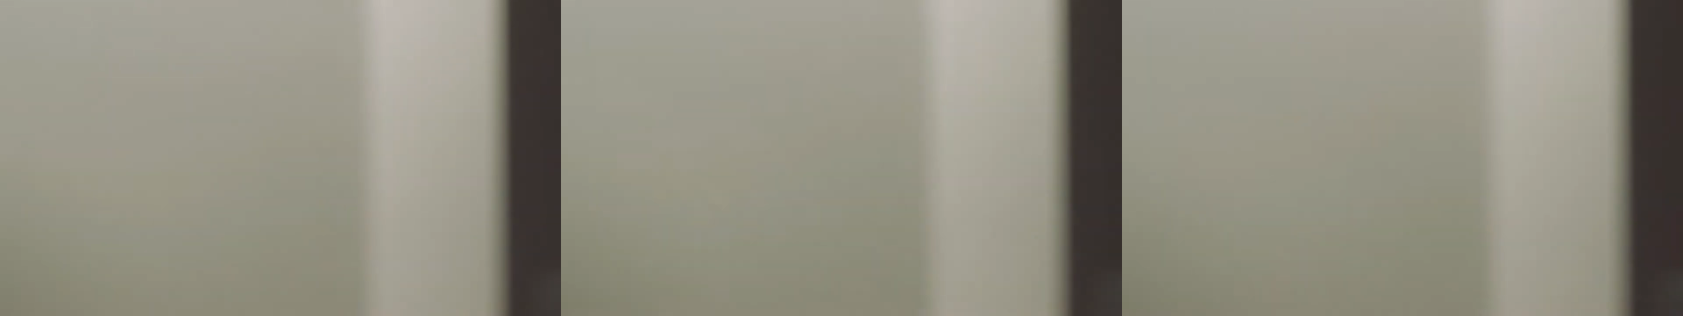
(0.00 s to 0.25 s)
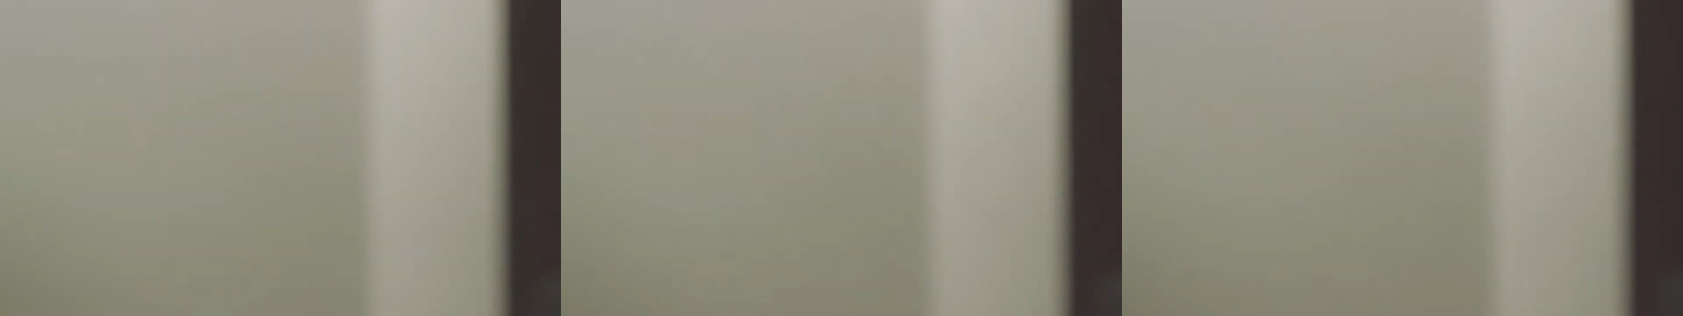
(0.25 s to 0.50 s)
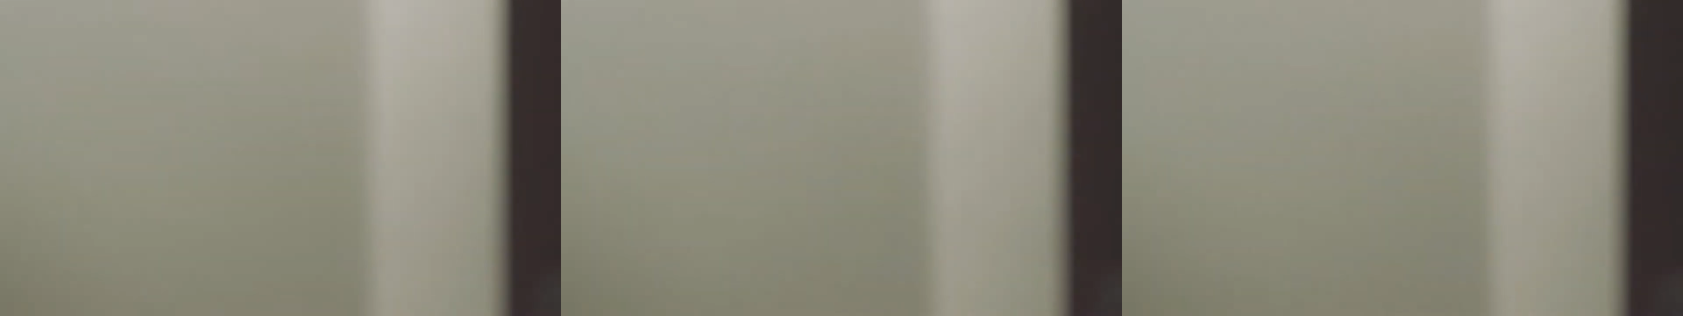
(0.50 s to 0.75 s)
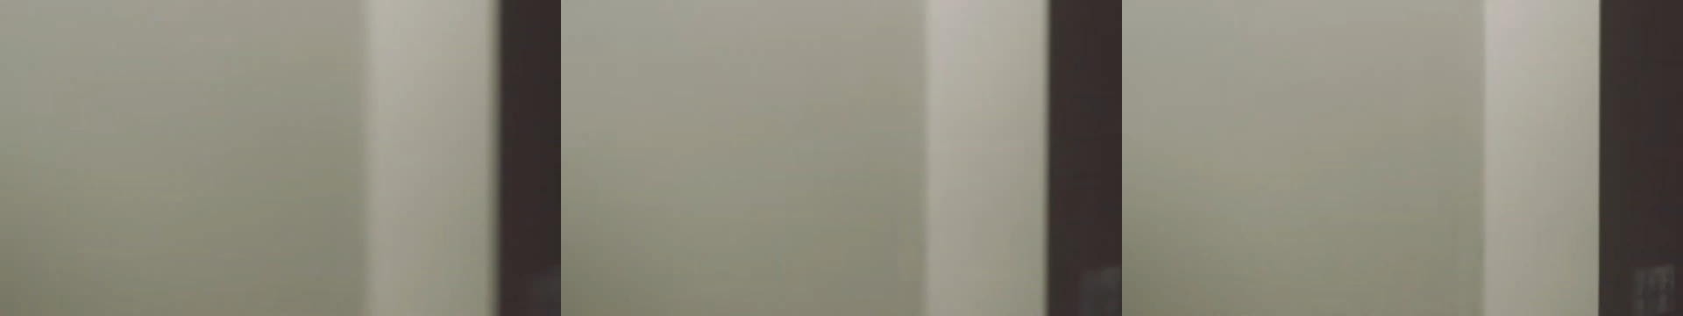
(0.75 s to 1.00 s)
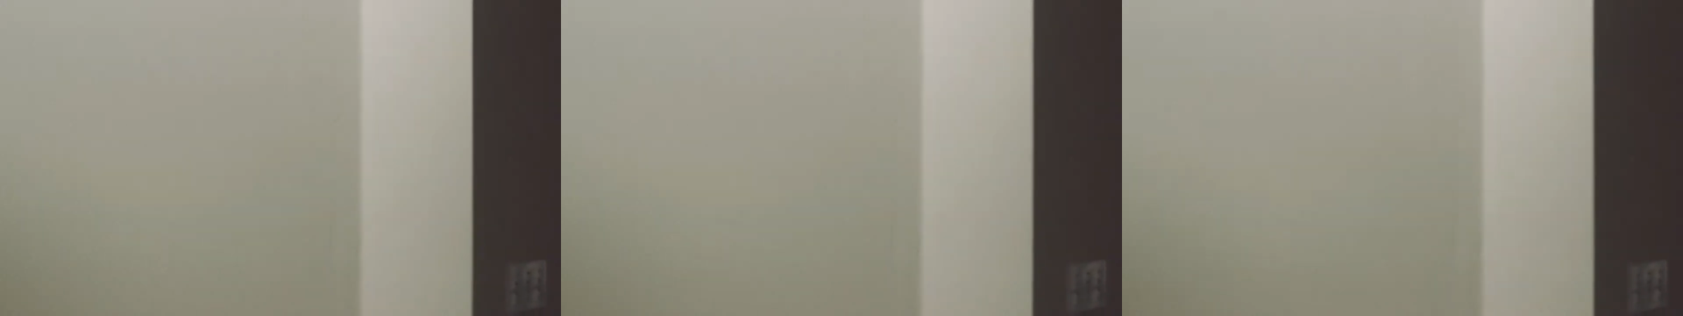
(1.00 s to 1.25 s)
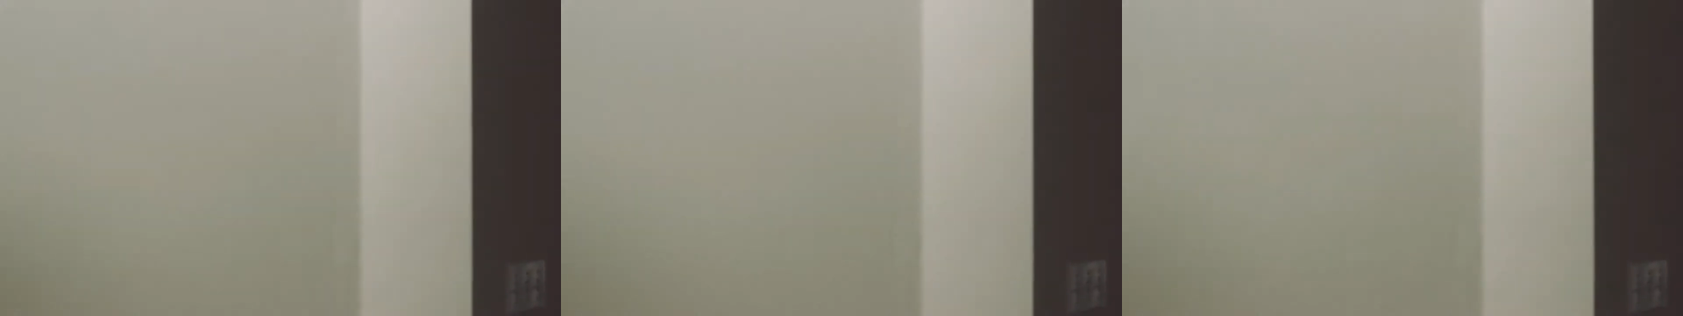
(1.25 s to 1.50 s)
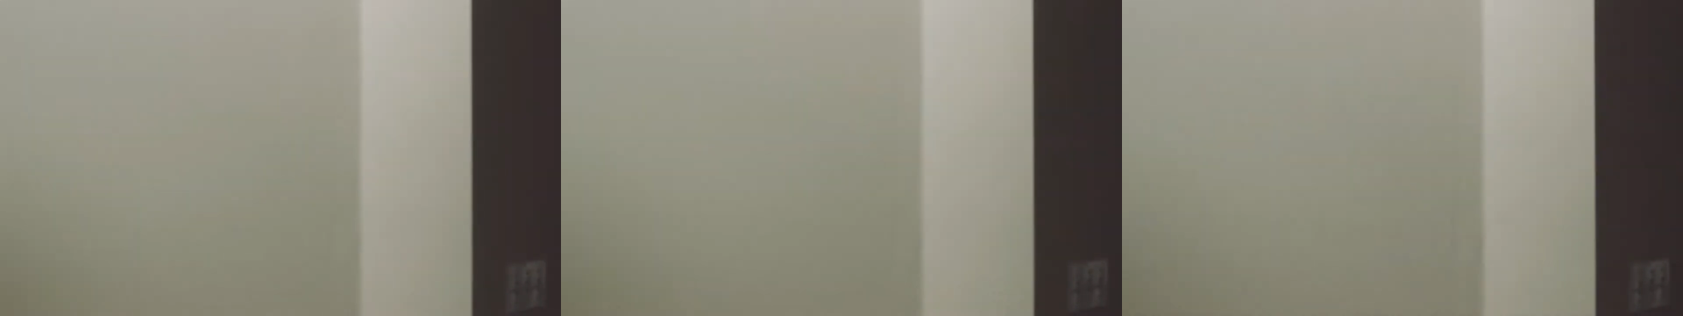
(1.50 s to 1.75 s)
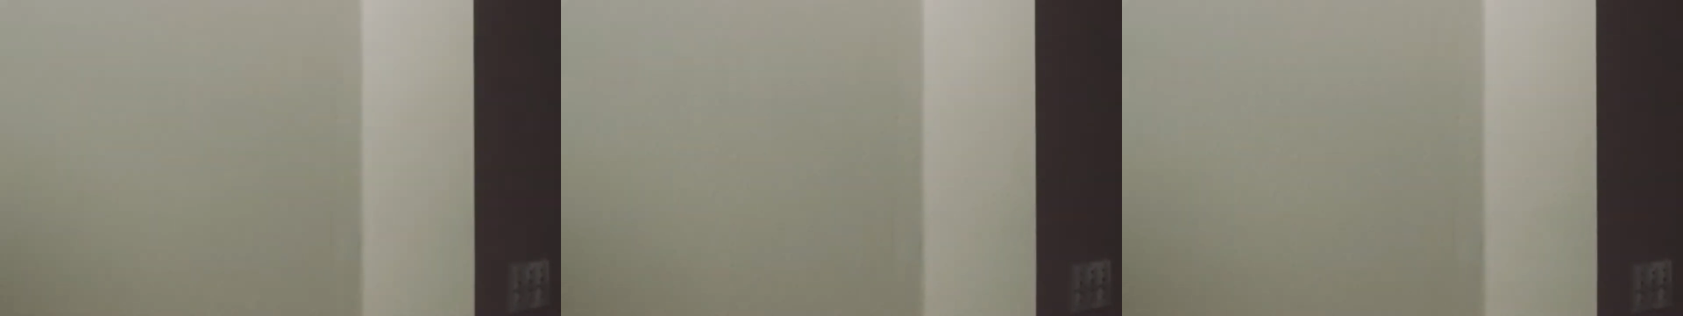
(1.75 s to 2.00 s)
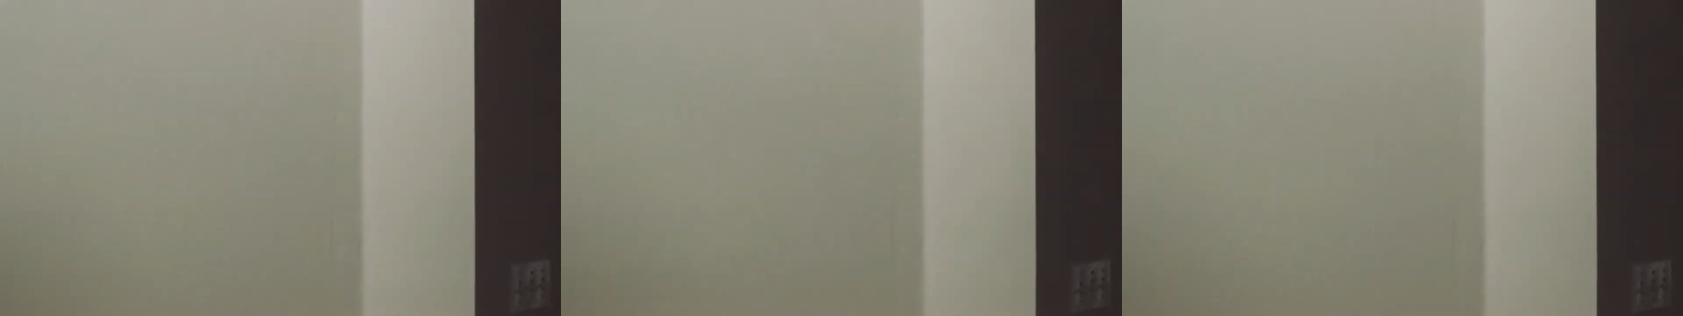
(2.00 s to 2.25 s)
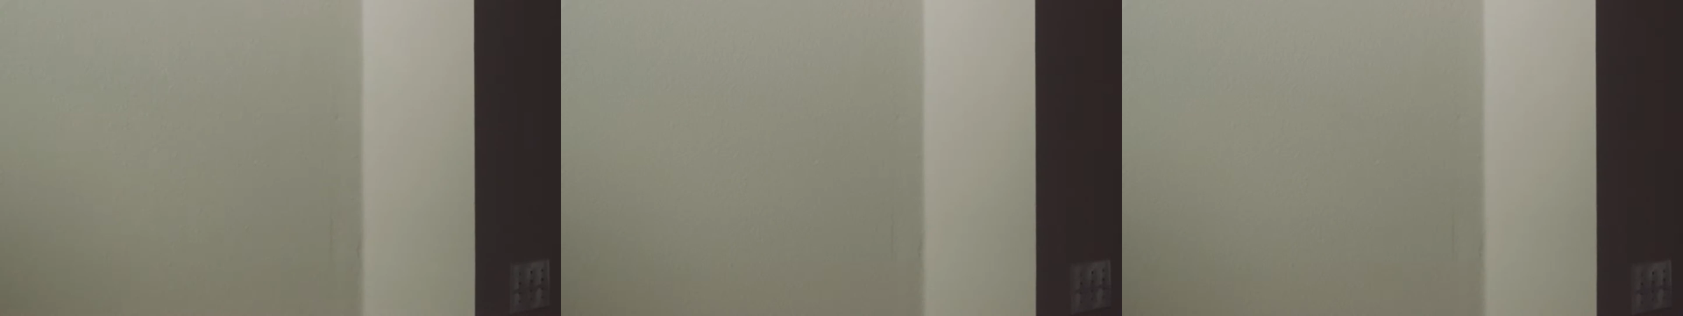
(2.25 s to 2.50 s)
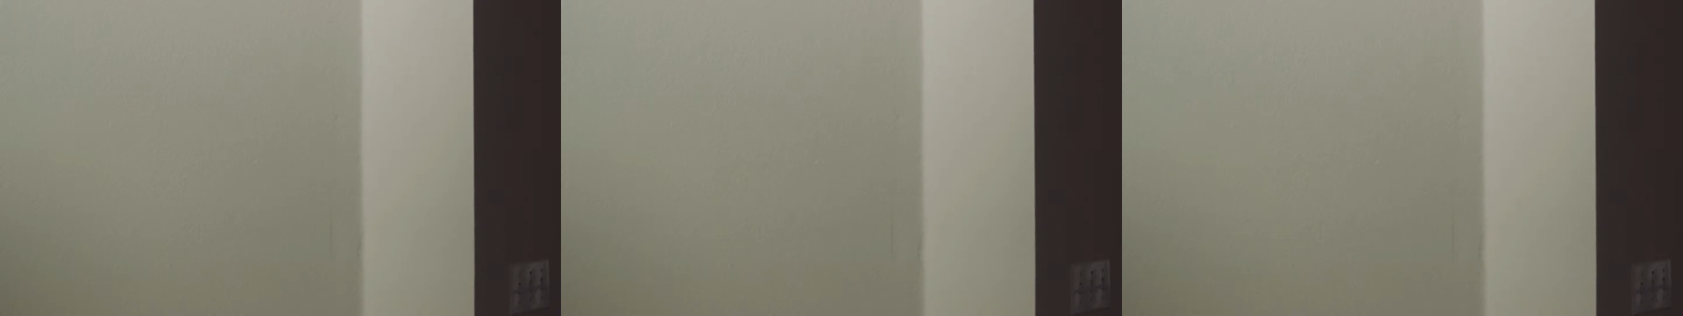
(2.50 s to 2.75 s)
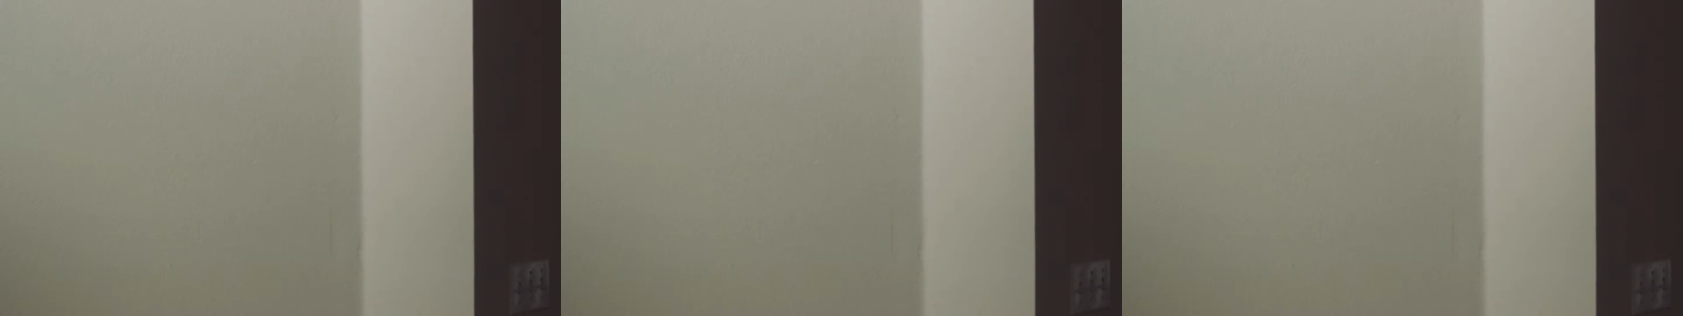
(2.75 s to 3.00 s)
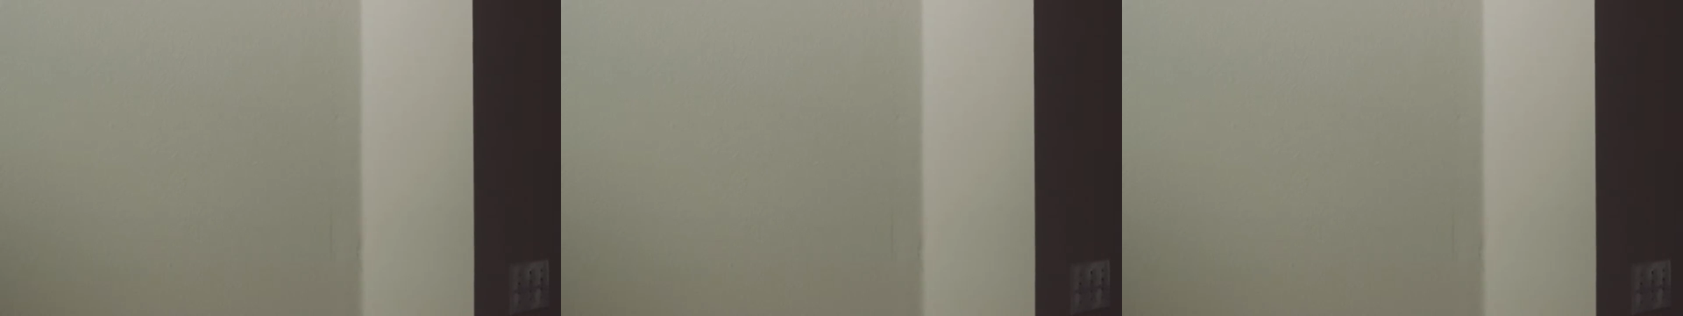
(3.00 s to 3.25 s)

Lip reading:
No face is visible, so there are no lips to read.